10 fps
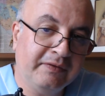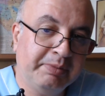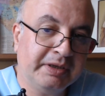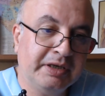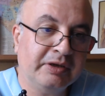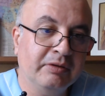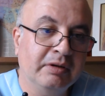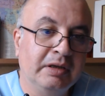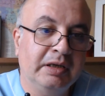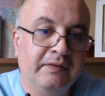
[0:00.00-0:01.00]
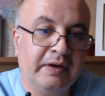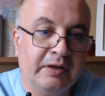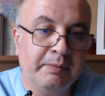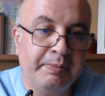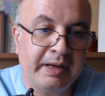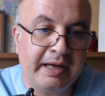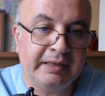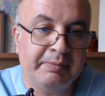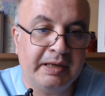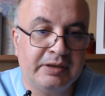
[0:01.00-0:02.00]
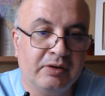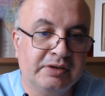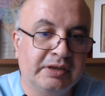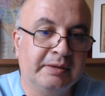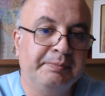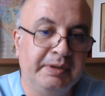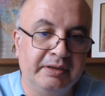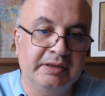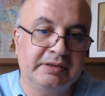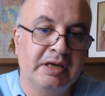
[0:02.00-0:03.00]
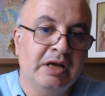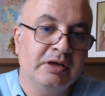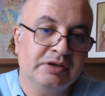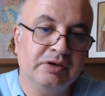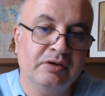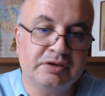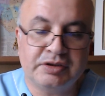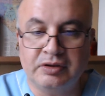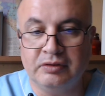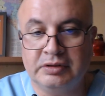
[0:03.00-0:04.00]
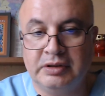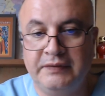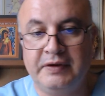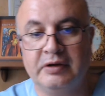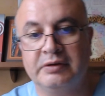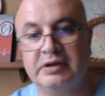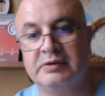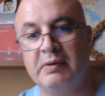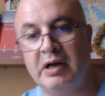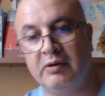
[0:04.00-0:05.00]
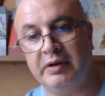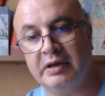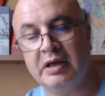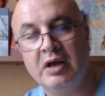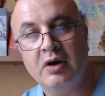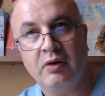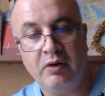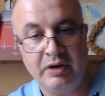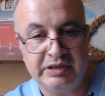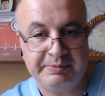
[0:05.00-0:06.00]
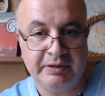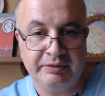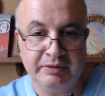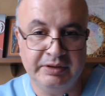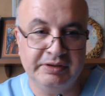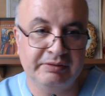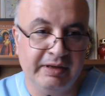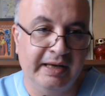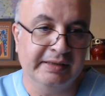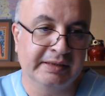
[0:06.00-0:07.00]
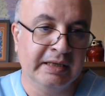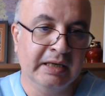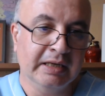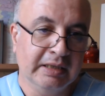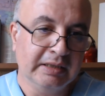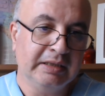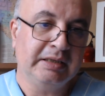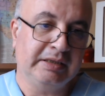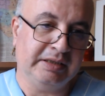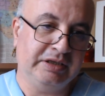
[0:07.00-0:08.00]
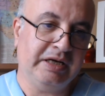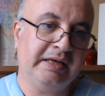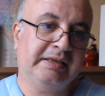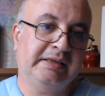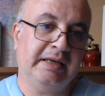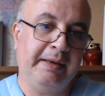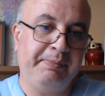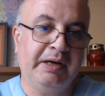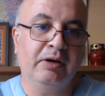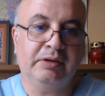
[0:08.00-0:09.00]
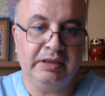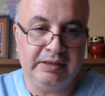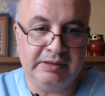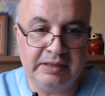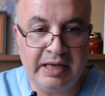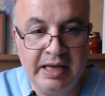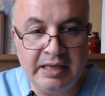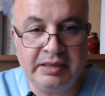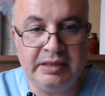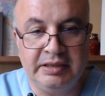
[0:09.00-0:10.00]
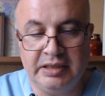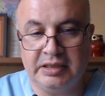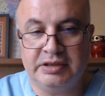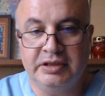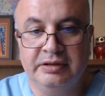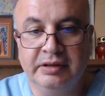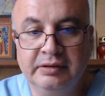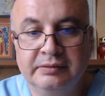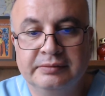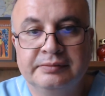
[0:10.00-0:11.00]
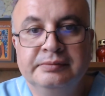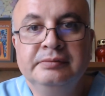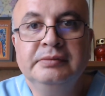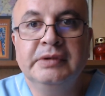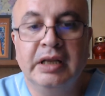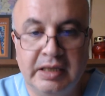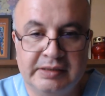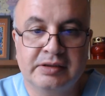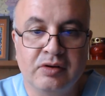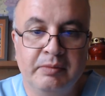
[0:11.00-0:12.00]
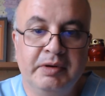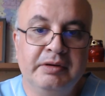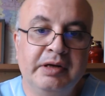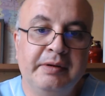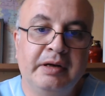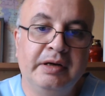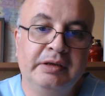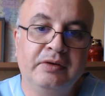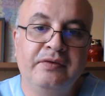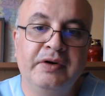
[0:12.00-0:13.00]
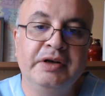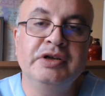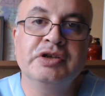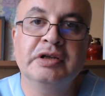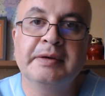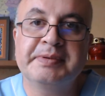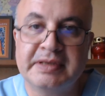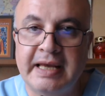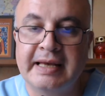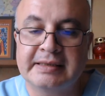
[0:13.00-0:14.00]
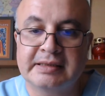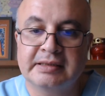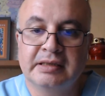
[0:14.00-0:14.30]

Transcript: particularly if accompanied by toxic appearance, sore throat, difficulty swallowing, or respiratory distress, suggests epiglottitis, and in young children, the less common retropharyngeal abscess.